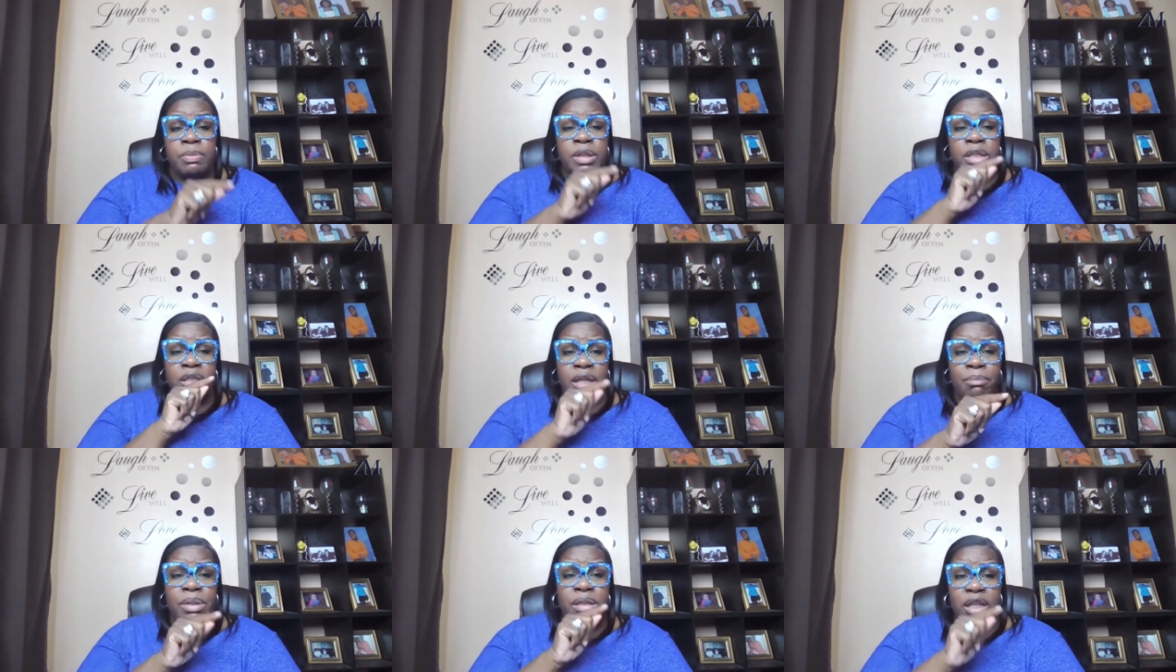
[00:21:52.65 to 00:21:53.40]
Because
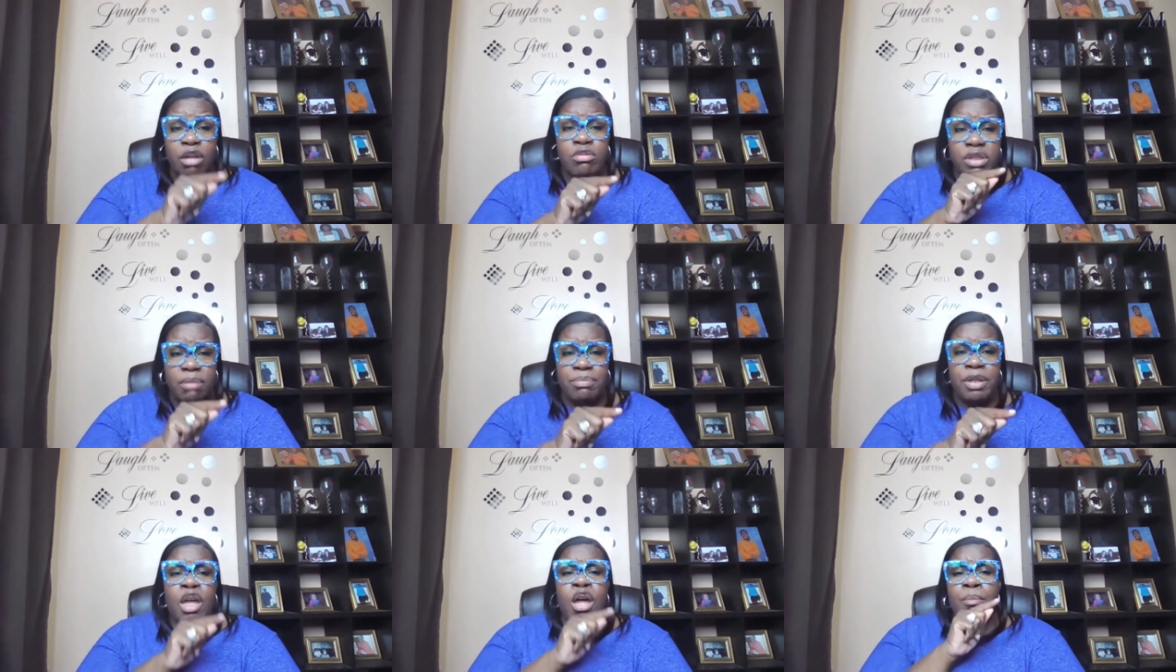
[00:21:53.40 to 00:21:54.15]
let me tell you
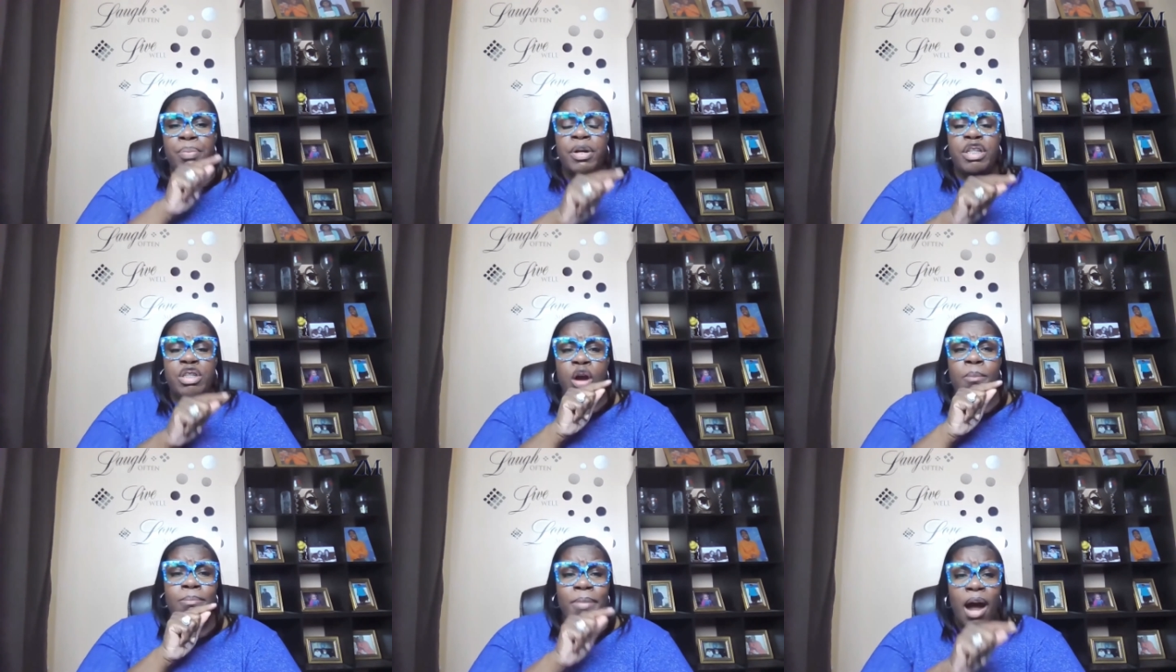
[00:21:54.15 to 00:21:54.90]
something putting
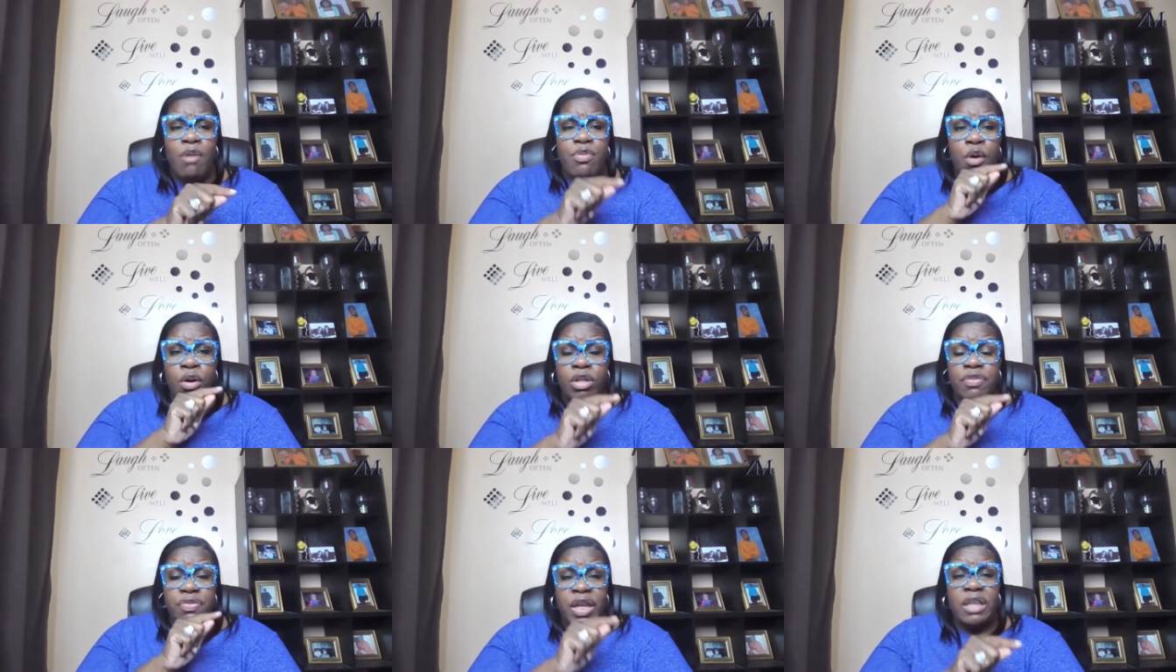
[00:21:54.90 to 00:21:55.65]
your mouth
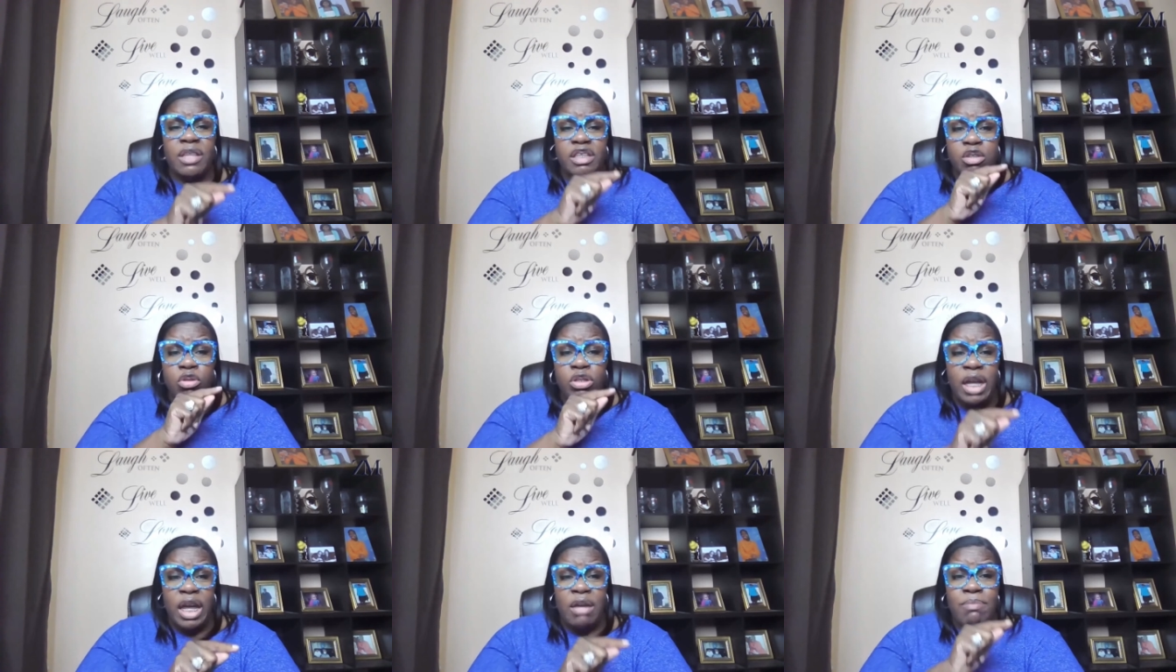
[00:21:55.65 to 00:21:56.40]
on a thing that's
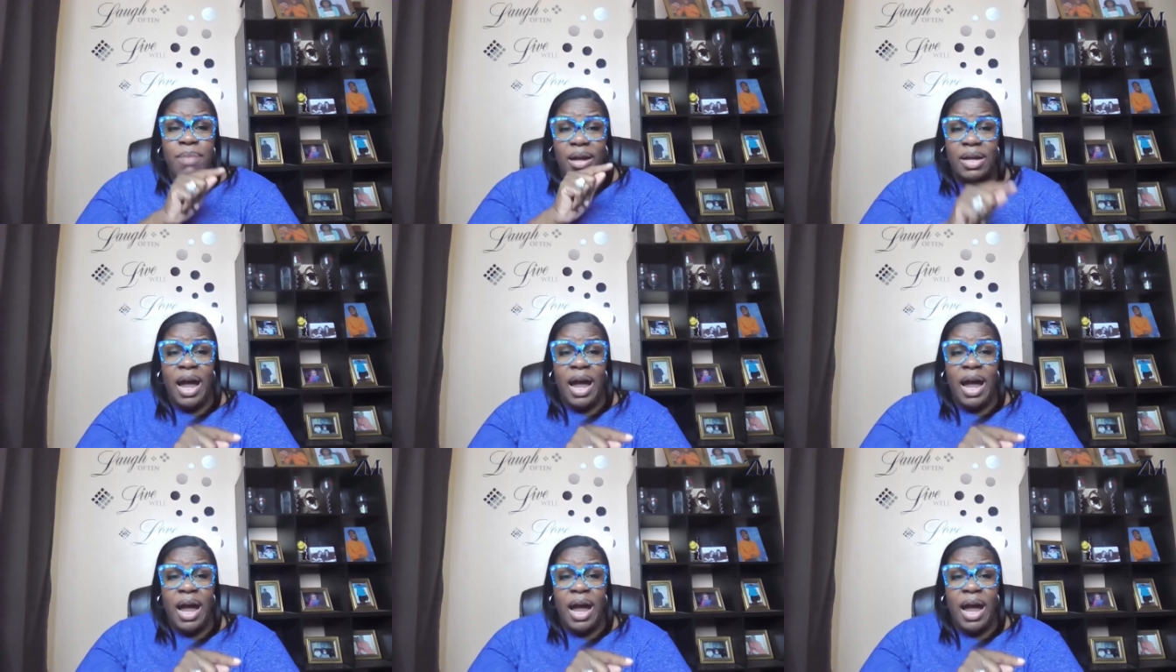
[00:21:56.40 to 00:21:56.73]
ordained by